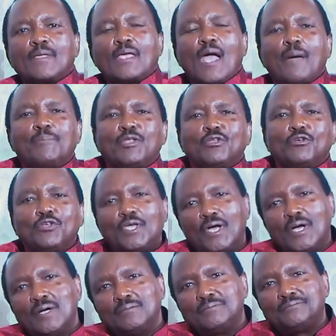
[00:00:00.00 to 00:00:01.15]
Happy New
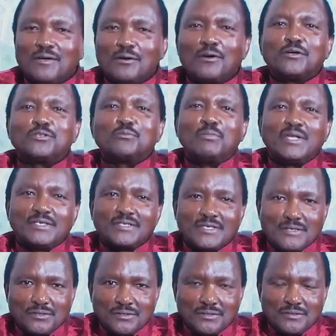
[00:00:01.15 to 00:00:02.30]
Year. God's
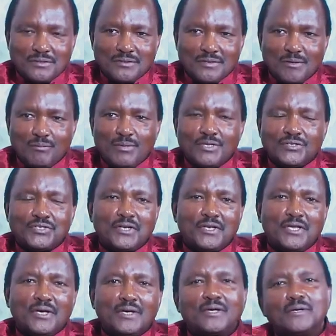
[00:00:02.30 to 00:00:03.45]
blessings. A blessed
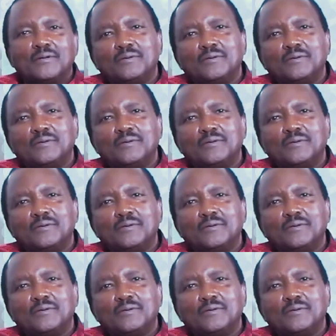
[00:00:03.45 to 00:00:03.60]
year.